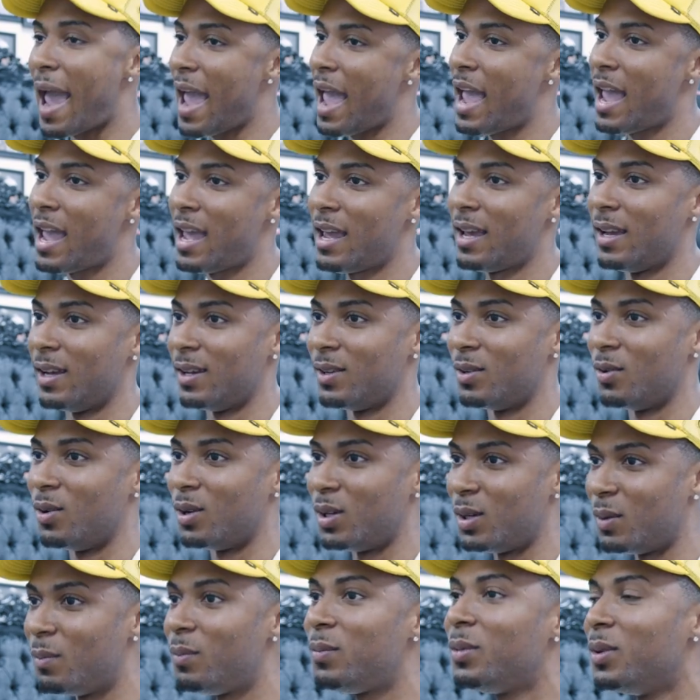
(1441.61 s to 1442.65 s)
bad in
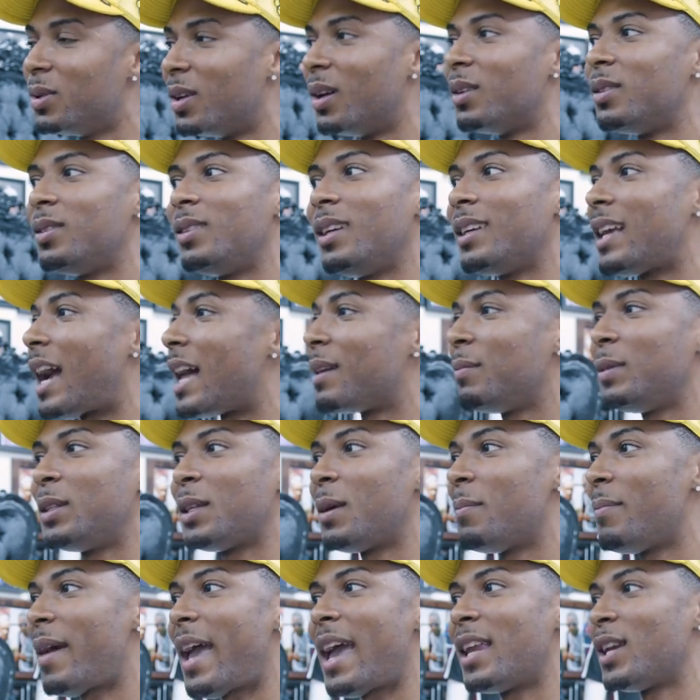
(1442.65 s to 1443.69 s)
order to, you know, it got to be
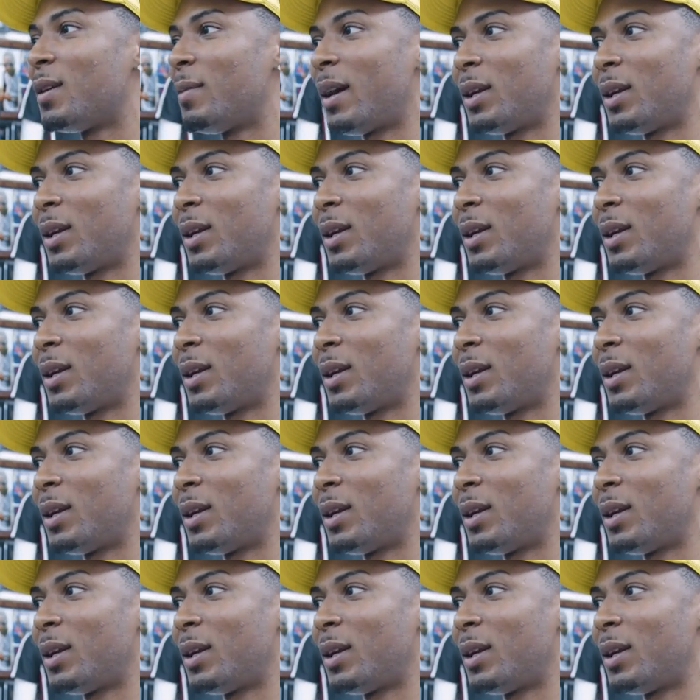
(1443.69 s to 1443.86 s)
something bad,